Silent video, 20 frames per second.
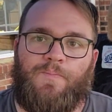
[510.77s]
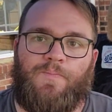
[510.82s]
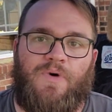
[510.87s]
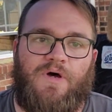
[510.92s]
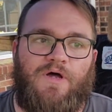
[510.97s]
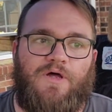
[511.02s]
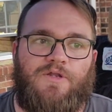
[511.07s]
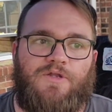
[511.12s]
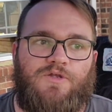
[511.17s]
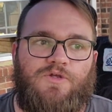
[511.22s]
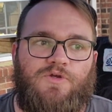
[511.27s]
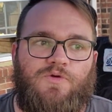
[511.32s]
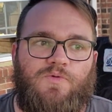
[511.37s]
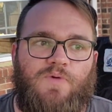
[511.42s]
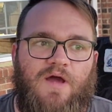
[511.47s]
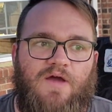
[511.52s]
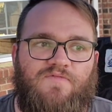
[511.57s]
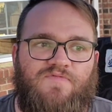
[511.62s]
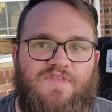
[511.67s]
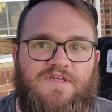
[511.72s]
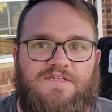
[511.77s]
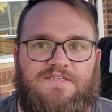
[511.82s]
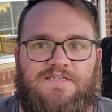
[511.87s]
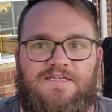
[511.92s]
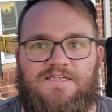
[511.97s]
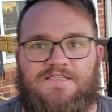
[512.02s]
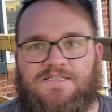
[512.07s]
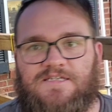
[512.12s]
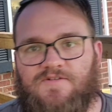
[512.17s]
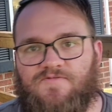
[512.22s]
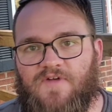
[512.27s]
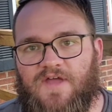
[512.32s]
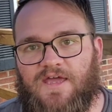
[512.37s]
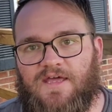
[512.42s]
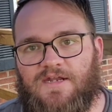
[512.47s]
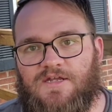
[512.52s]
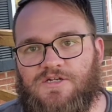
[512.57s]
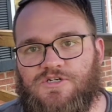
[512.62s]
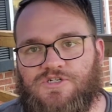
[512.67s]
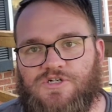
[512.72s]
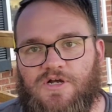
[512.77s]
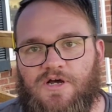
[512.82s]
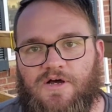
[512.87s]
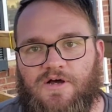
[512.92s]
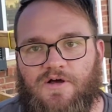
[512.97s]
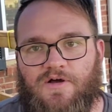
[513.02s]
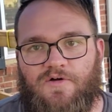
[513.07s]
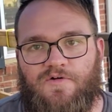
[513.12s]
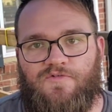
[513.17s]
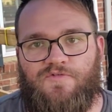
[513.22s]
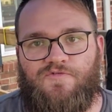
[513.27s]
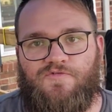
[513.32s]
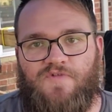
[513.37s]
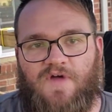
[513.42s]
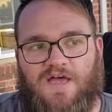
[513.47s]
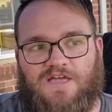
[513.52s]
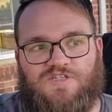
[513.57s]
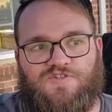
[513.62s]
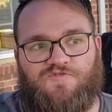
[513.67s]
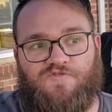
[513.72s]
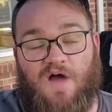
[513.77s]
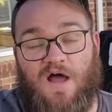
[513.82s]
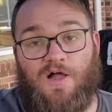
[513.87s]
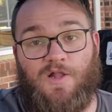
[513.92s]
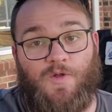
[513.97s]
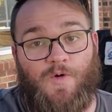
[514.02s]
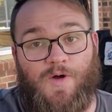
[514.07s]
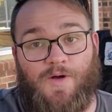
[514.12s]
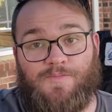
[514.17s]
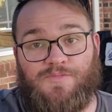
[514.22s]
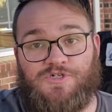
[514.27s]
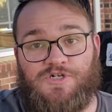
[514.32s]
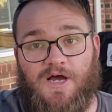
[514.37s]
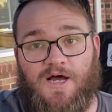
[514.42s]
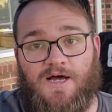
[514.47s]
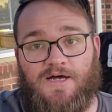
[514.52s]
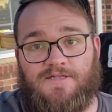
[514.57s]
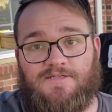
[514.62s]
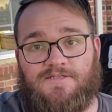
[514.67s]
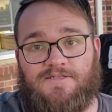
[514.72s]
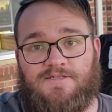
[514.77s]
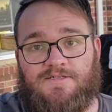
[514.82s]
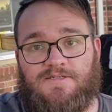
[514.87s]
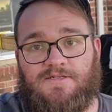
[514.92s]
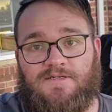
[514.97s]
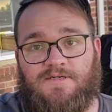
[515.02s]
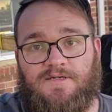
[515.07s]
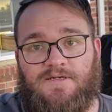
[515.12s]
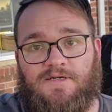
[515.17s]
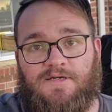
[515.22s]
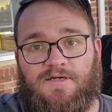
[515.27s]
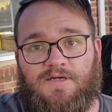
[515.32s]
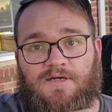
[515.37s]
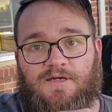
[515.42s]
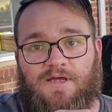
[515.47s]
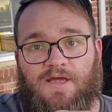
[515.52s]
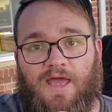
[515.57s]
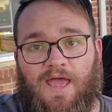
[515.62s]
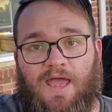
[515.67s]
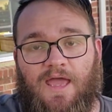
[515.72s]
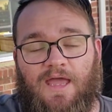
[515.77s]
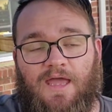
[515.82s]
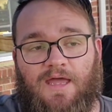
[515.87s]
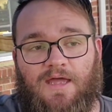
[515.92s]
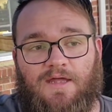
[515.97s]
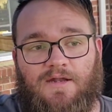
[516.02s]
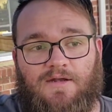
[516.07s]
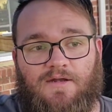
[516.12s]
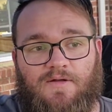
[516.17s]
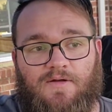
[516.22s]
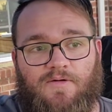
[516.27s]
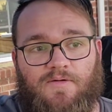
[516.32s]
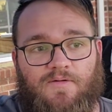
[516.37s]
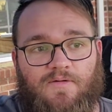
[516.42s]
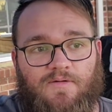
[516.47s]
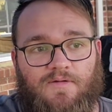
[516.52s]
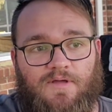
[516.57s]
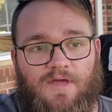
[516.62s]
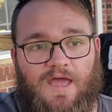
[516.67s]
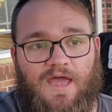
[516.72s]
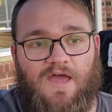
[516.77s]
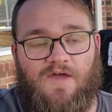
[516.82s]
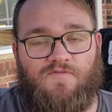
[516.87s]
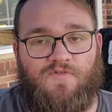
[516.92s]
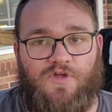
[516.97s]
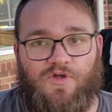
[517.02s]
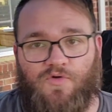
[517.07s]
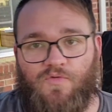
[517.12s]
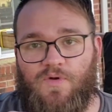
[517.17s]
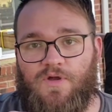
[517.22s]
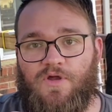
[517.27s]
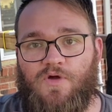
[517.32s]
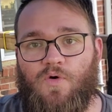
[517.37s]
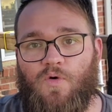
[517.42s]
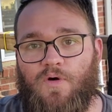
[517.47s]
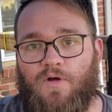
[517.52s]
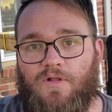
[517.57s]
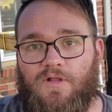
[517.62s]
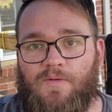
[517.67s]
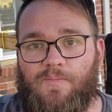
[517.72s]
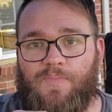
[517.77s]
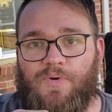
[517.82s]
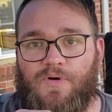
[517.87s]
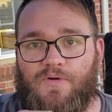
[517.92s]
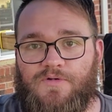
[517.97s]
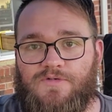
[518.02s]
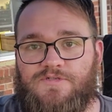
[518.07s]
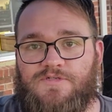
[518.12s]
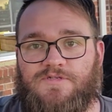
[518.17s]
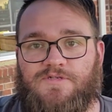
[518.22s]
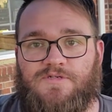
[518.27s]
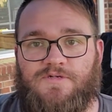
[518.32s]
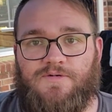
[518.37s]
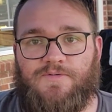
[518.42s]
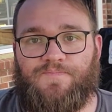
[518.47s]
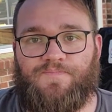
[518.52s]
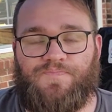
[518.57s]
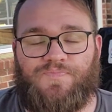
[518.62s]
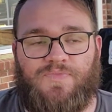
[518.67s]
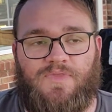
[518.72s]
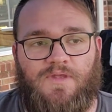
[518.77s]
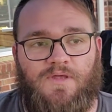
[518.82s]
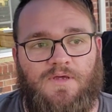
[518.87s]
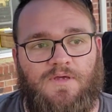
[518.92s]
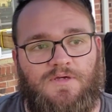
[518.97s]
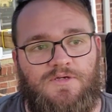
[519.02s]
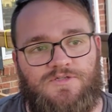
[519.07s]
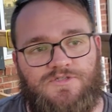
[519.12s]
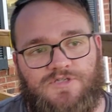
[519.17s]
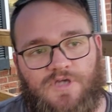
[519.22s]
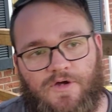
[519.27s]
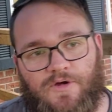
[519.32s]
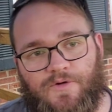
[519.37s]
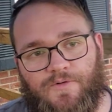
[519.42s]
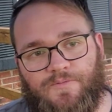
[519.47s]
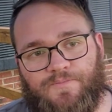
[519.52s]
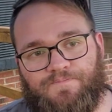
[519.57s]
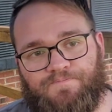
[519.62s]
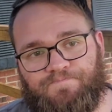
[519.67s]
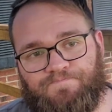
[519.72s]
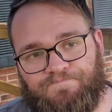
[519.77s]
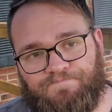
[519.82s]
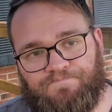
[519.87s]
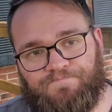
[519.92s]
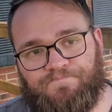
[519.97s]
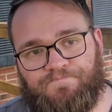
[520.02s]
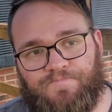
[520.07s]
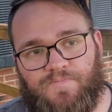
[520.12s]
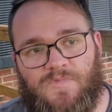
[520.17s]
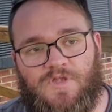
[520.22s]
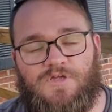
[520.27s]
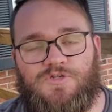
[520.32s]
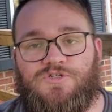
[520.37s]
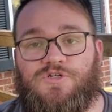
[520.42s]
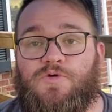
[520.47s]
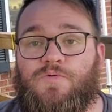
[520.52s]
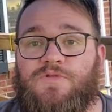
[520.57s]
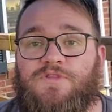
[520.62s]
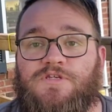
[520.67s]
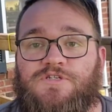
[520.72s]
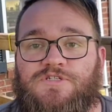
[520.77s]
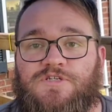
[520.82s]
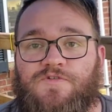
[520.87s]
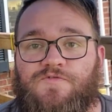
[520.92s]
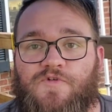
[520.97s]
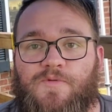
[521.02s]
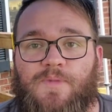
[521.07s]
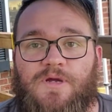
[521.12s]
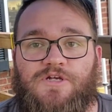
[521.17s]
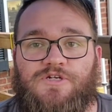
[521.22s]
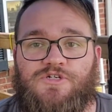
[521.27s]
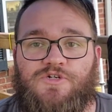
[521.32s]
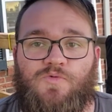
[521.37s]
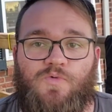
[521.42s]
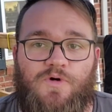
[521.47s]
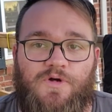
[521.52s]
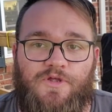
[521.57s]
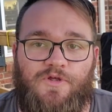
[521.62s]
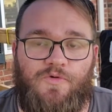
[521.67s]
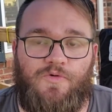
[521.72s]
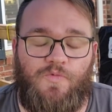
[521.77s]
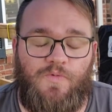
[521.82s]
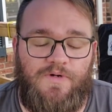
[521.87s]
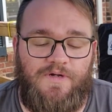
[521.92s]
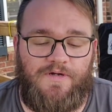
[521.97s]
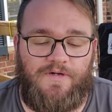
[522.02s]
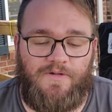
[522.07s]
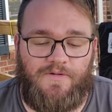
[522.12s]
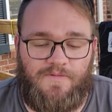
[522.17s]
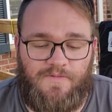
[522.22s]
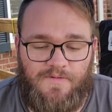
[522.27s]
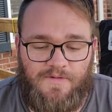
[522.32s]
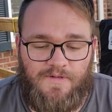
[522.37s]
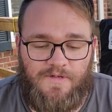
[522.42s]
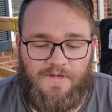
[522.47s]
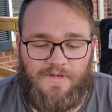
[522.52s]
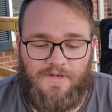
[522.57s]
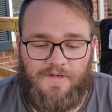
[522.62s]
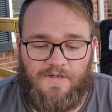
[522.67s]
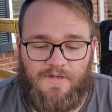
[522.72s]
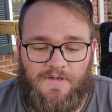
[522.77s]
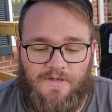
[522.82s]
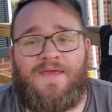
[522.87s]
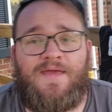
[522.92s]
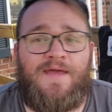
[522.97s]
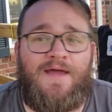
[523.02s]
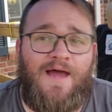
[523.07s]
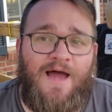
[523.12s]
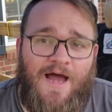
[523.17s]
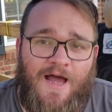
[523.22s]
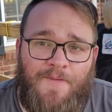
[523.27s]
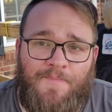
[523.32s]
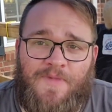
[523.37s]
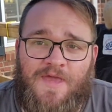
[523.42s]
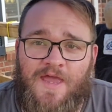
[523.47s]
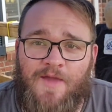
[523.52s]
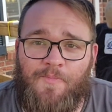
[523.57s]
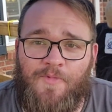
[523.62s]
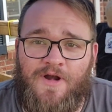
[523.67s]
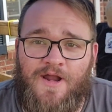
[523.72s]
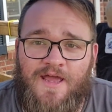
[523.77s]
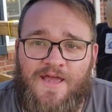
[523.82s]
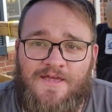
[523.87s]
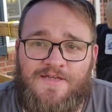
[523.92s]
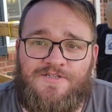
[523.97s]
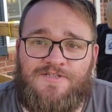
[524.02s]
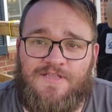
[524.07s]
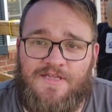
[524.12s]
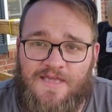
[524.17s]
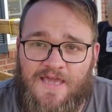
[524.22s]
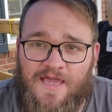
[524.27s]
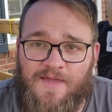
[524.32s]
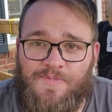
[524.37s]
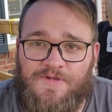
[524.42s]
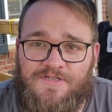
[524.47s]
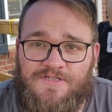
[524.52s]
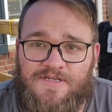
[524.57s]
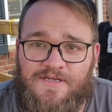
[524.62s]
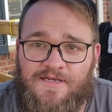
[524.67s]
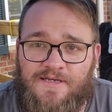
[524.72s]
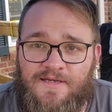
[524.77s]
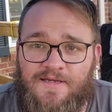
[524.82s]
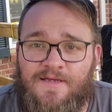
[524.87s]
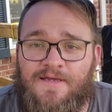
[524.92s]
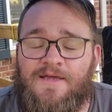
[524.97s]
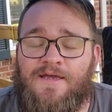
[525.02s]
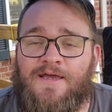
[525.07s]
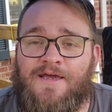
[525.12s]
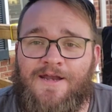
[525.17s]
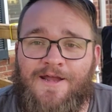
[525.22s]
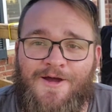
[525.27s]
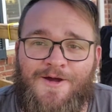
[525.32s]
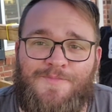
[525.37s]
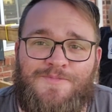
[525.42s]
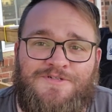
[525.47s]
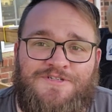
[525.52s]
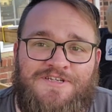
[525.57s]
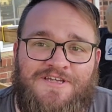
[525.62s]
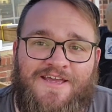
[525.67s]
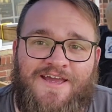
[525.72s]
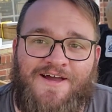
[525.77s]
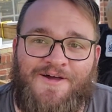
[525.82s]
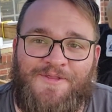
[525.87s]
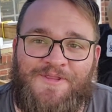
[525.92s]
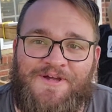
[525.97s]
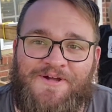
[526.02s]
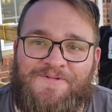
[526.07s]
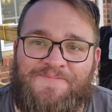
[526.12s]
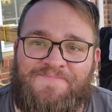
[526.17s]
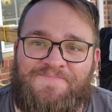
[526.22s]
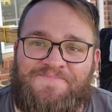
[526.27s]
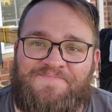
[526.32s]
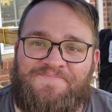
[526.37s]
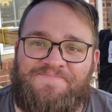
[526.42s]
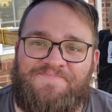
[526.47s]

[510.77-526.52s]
but you have the disadvantage of fast follow-up shots and heavier recoil impulse. So do with this information what you will. I'm Cameron Hayes, the Camputee, and I hope to see you out there.